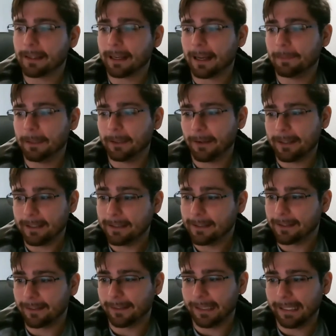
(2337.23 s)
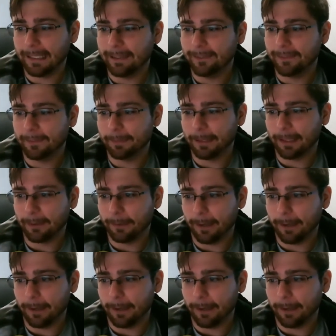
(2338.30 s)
Like I'd be crazy to just leave and be like,